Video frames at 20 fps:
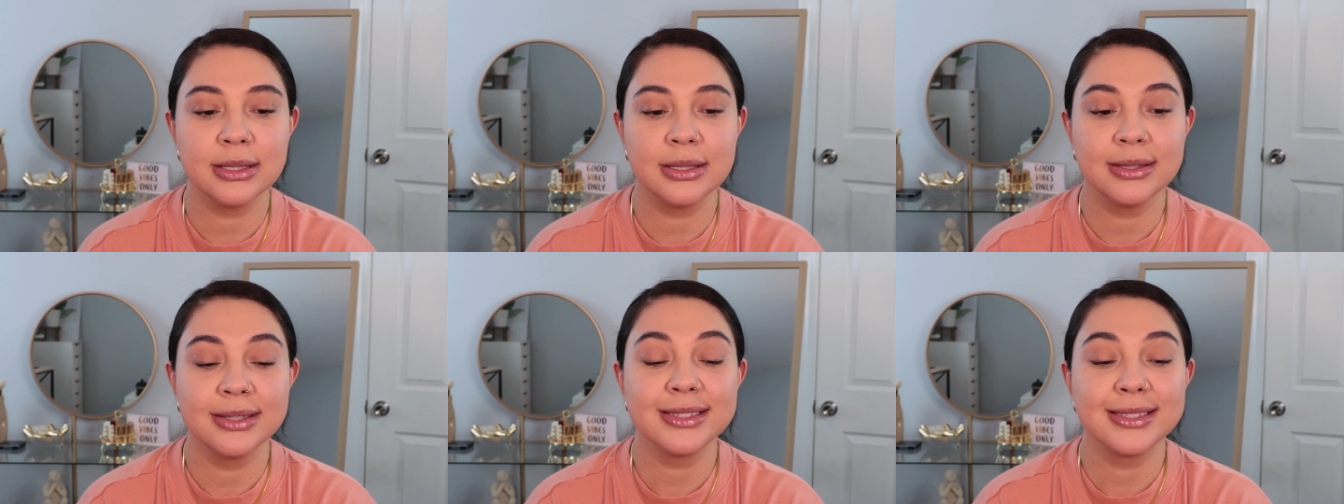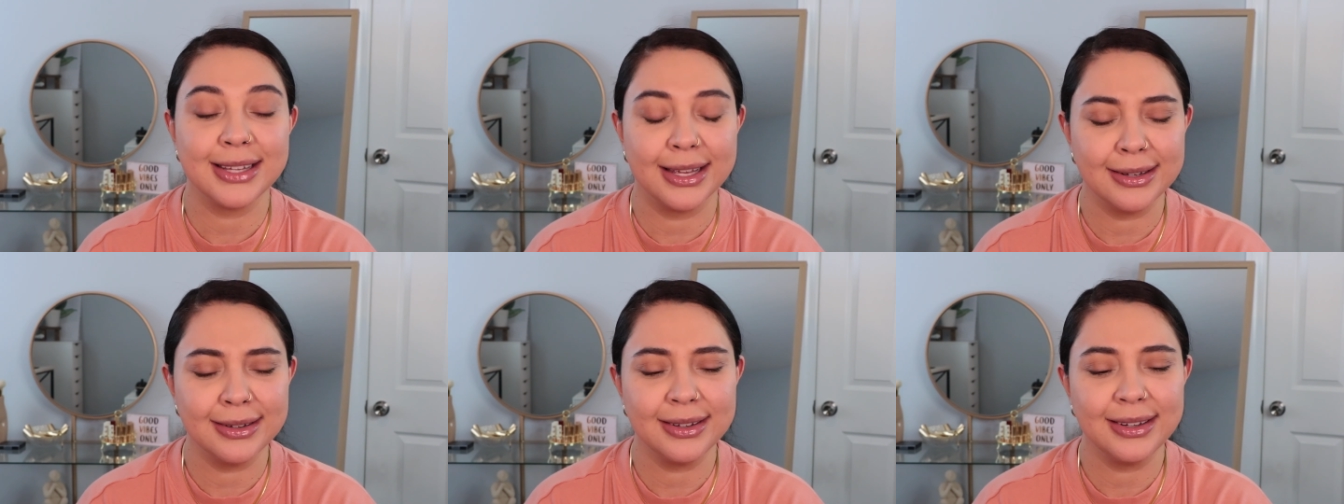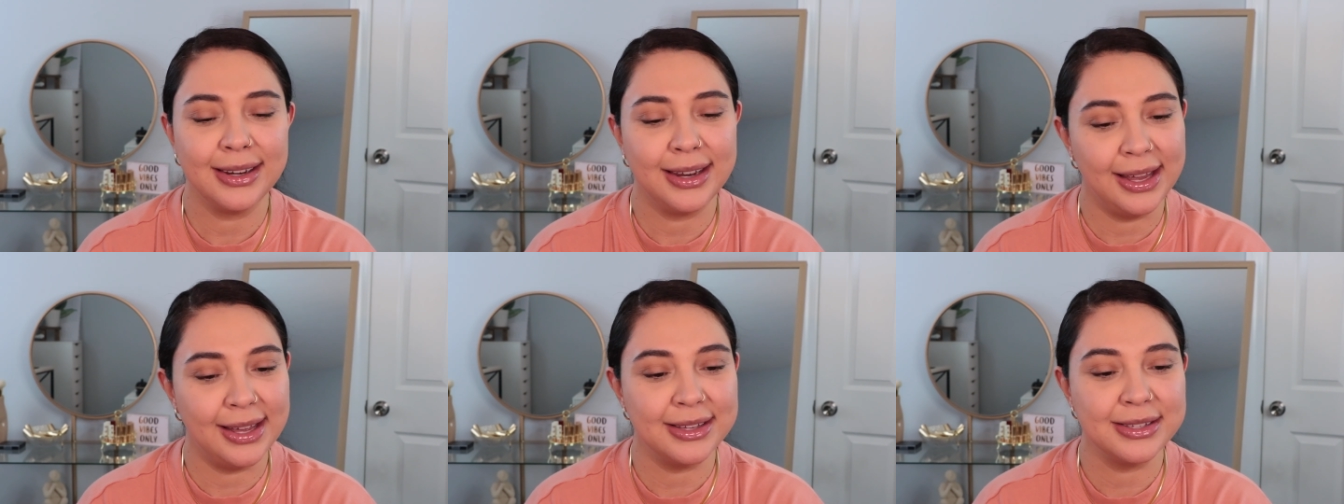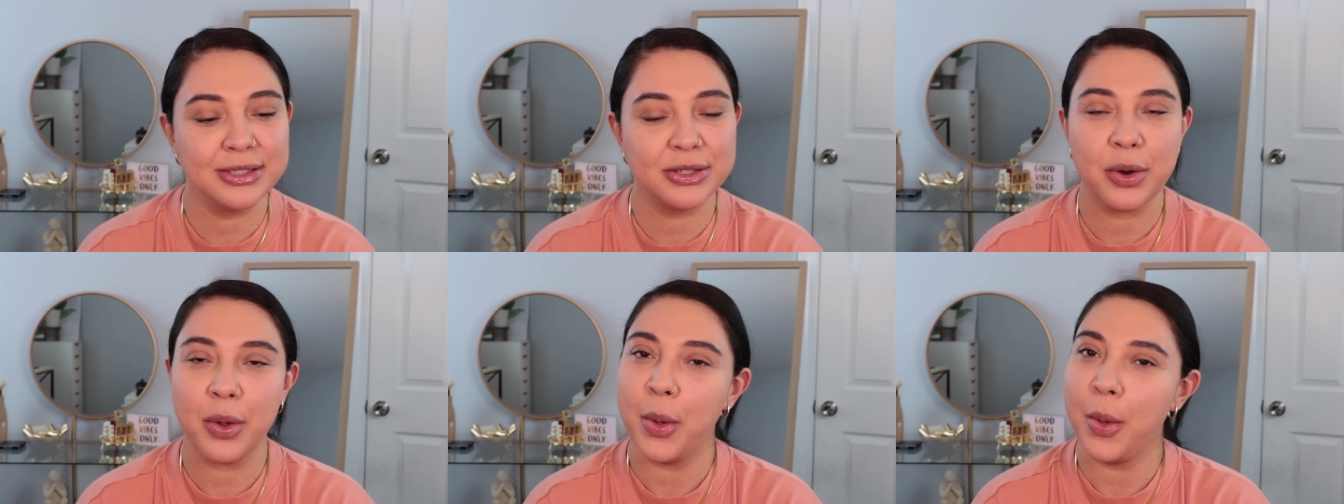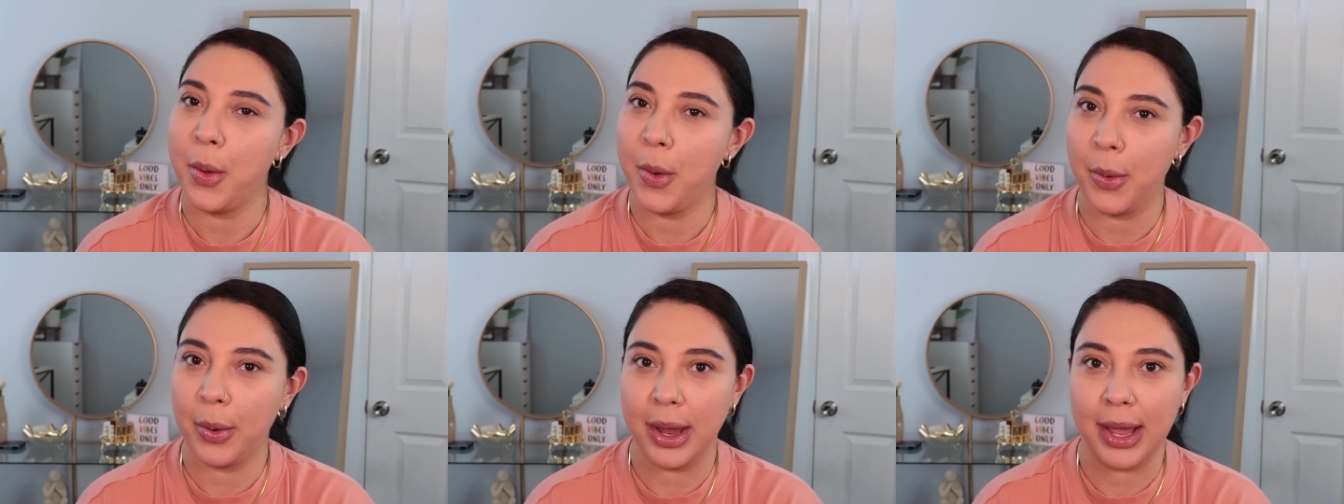Sun Kissed,
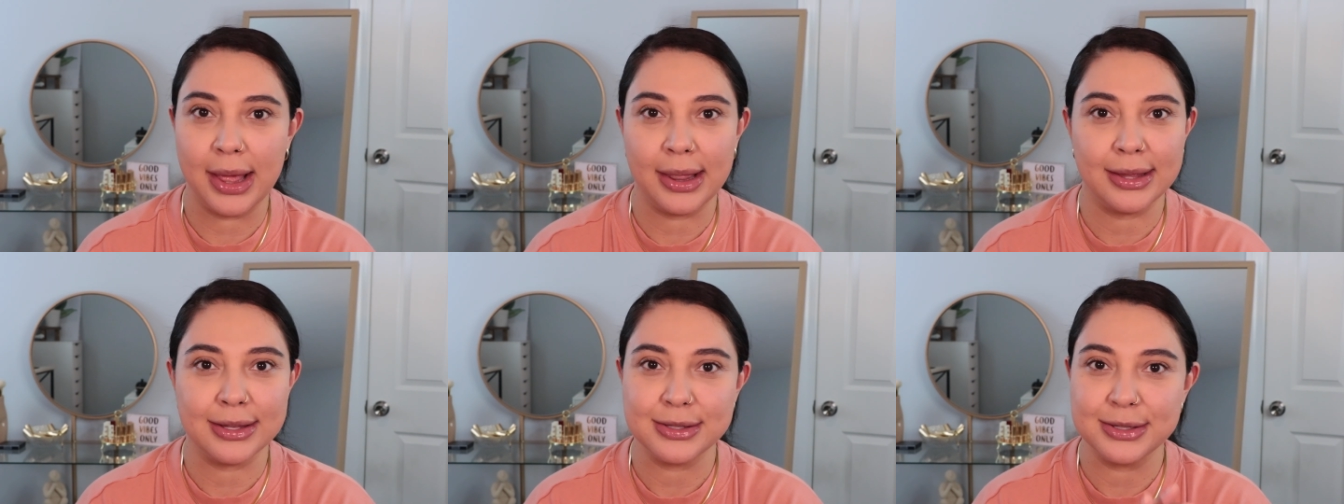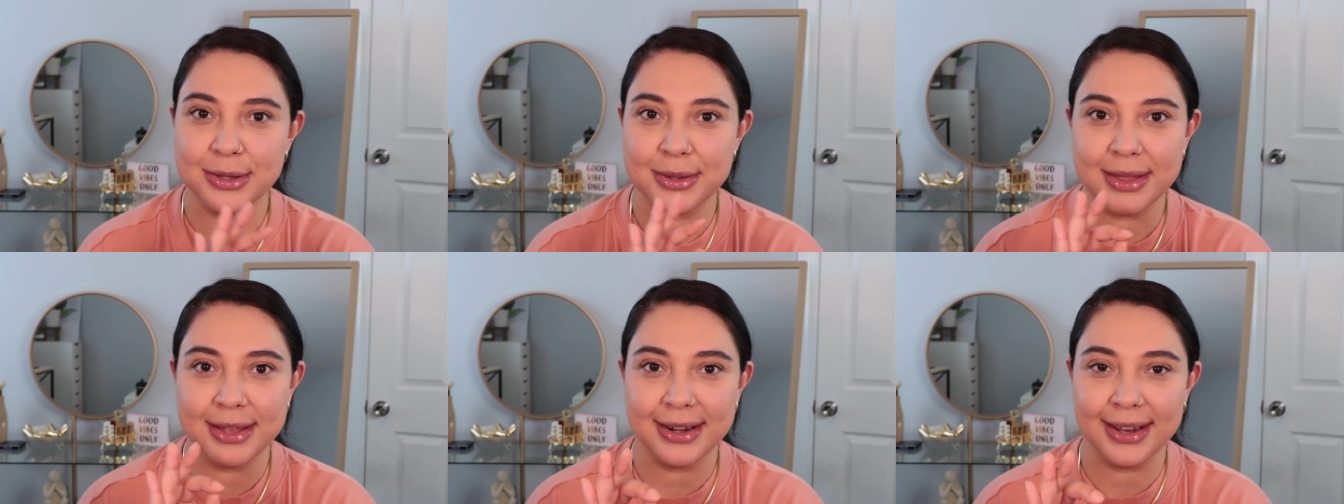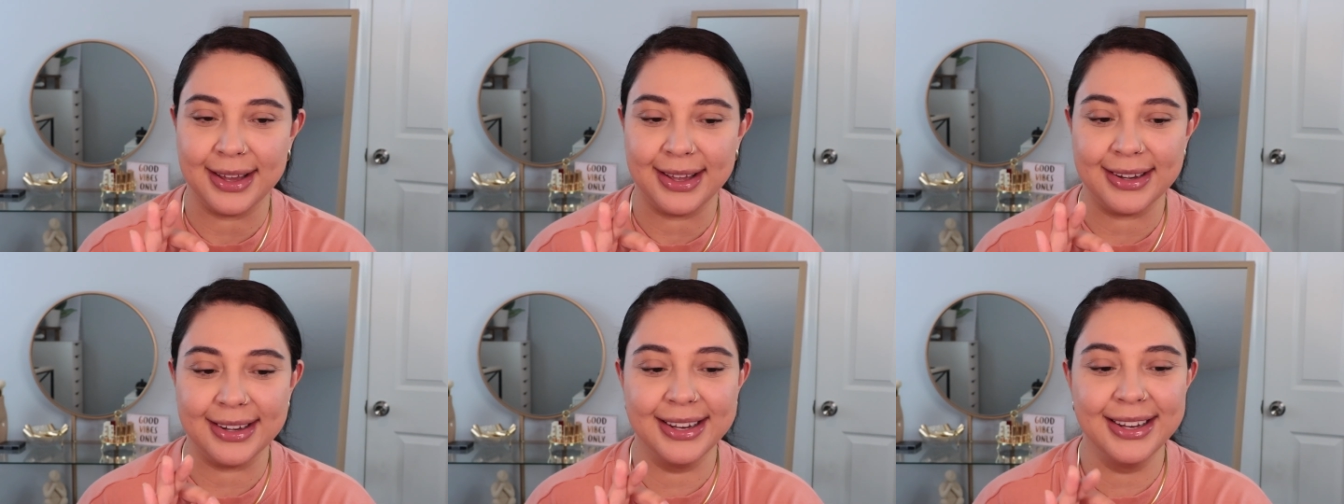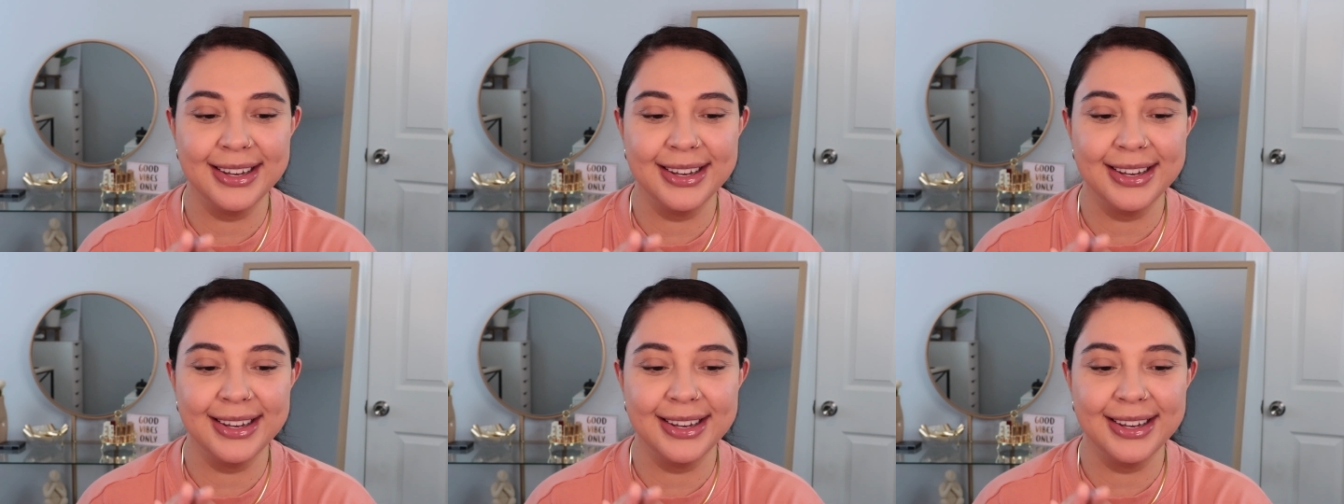okay, let's do that again.